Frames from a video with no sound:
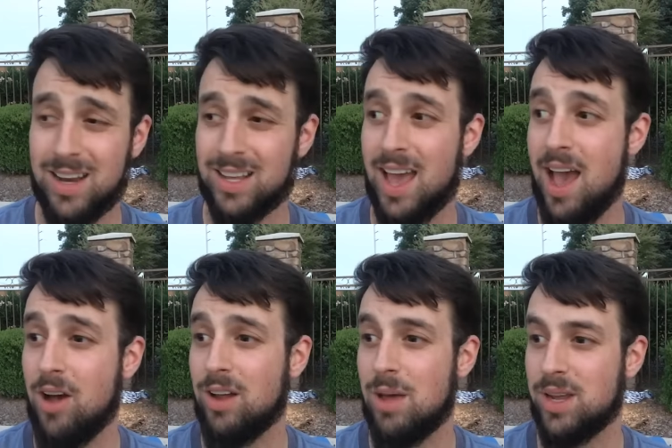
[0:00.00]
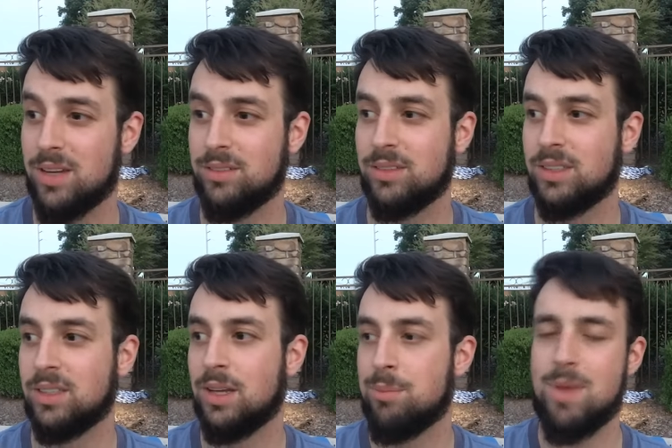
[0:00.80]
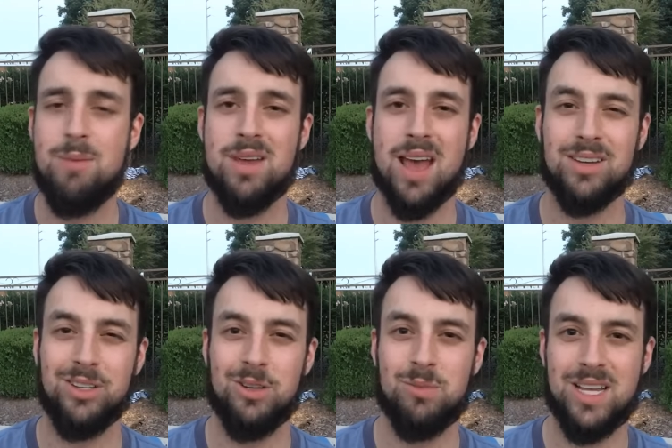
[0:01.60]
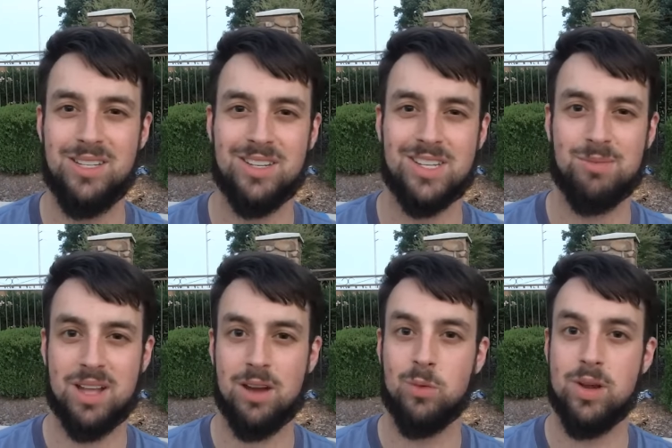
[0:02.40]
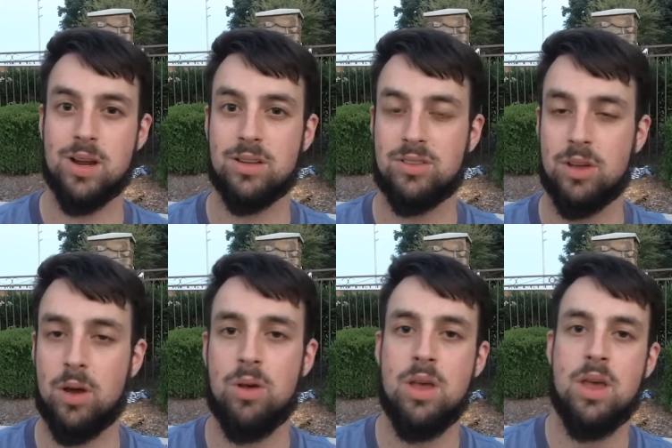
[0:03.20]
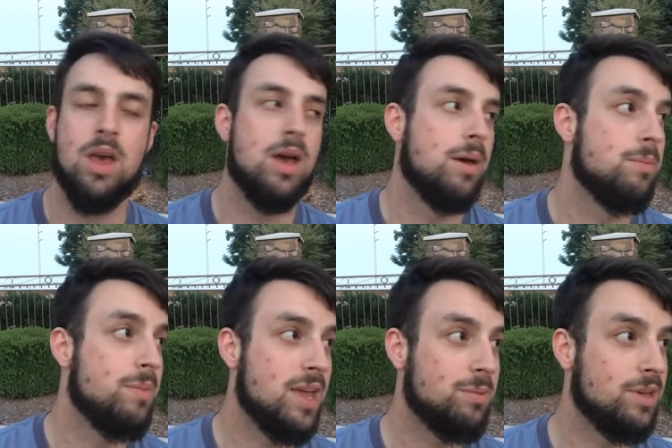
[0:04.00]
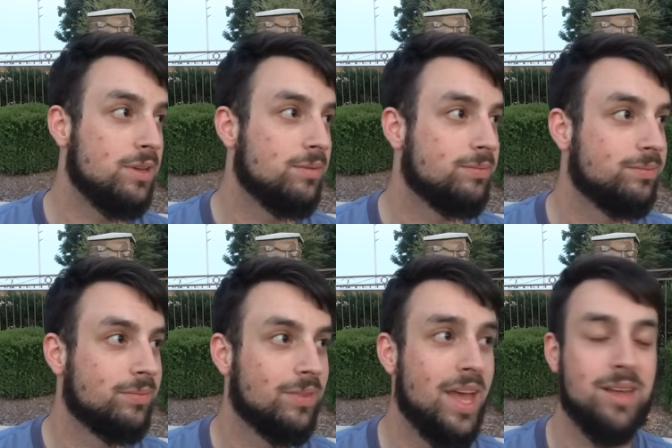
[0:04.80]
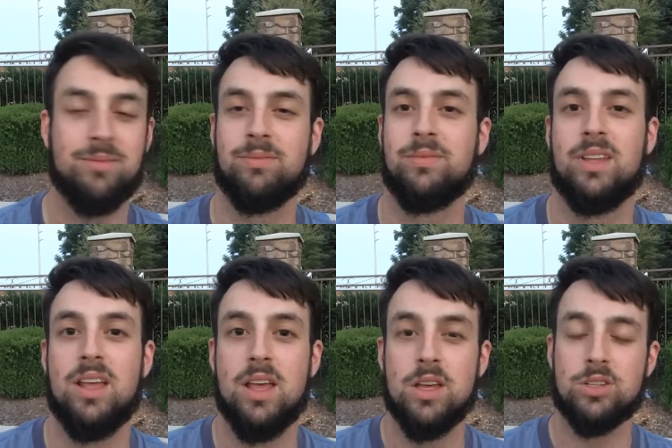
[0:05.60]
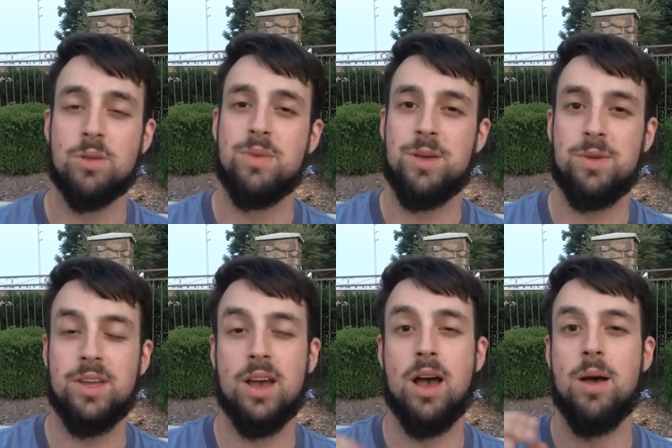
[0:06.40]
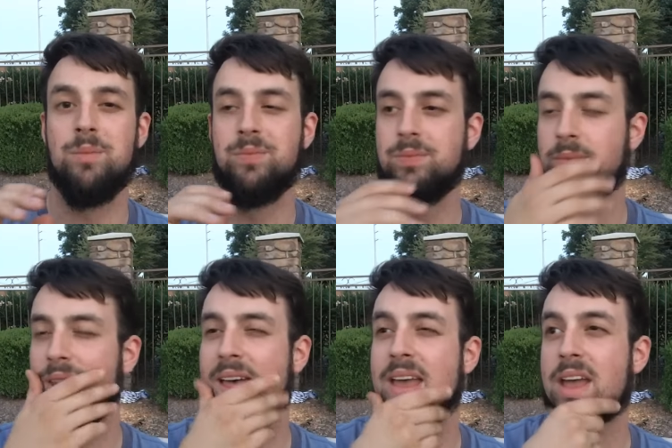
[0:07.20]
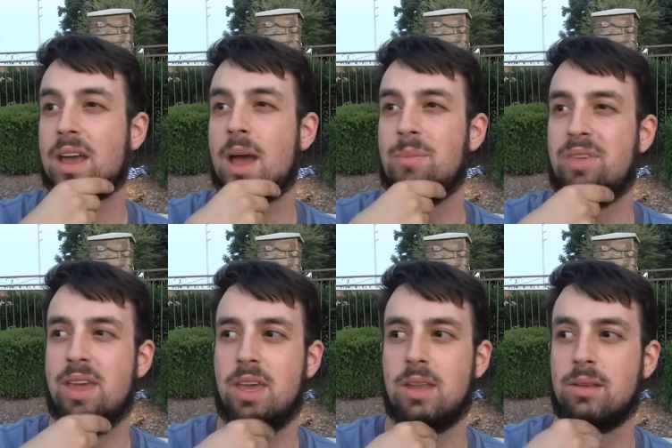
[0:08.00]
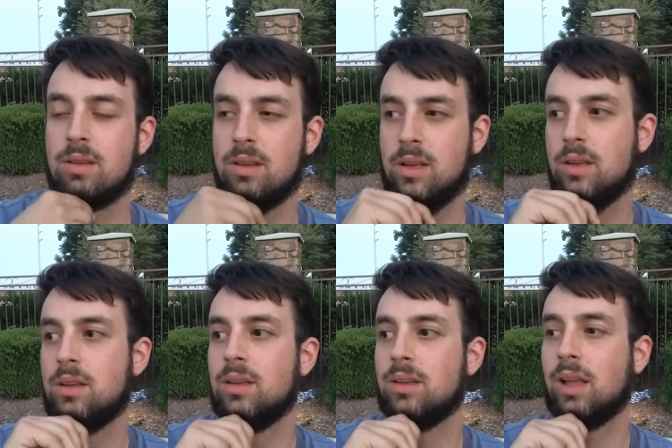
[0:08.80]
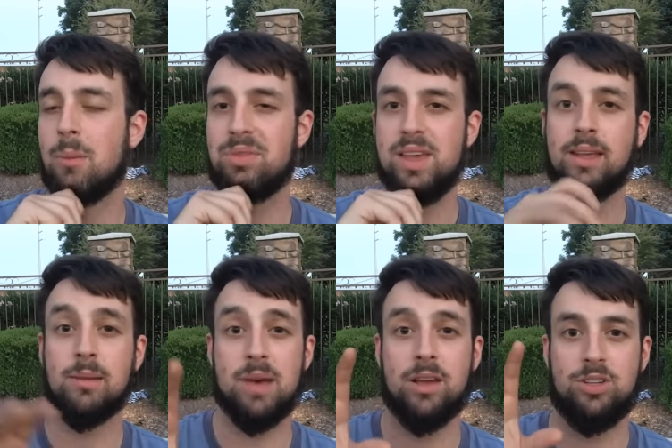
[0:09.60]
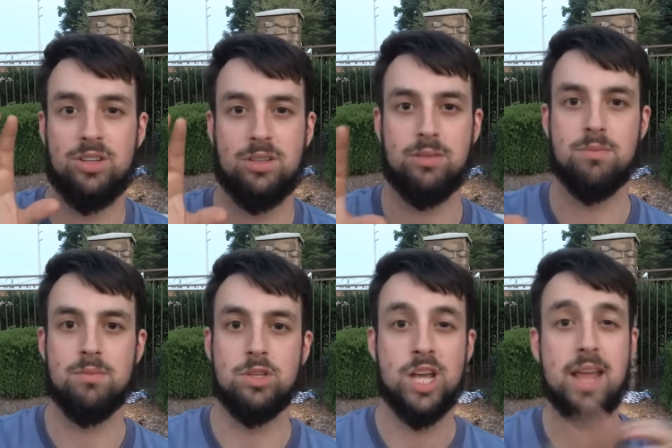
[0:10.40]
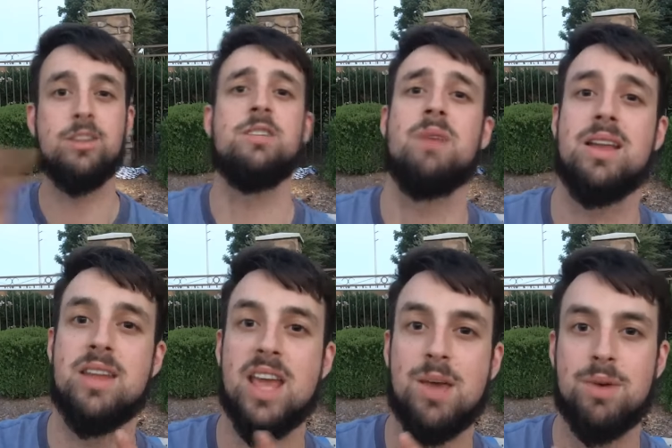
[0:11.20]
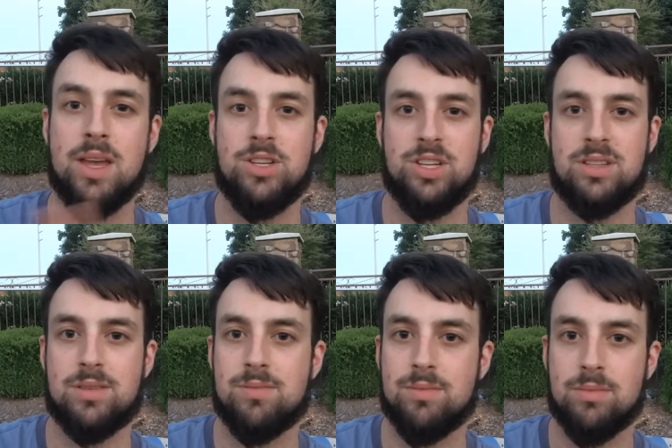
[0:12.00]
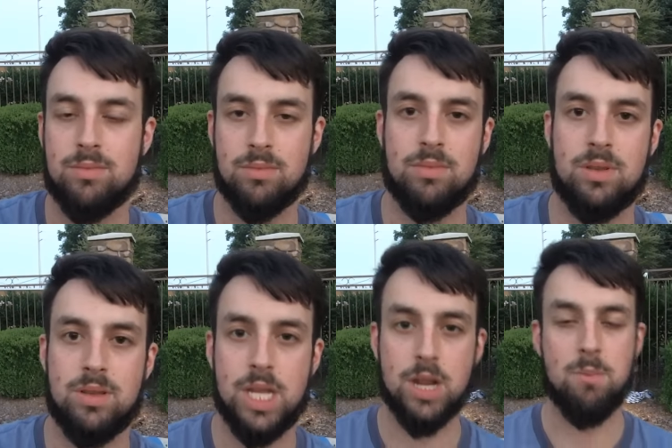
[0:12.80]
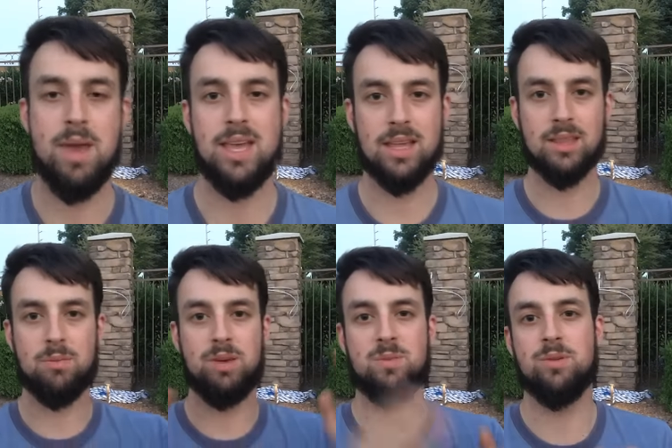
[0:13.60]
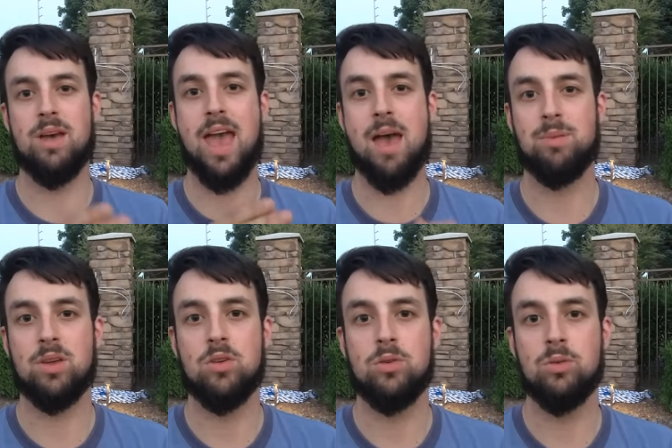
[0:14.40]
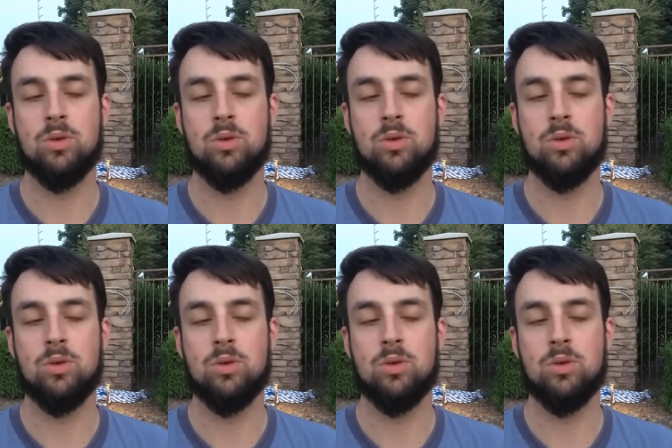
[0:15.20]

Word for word: account. I mean, maybe I do, but that just seems kind of weird. So maybe, hey, so maybe, um, like I'm thinking, I'm thinking about just changing my name and just, you know, making the people happy who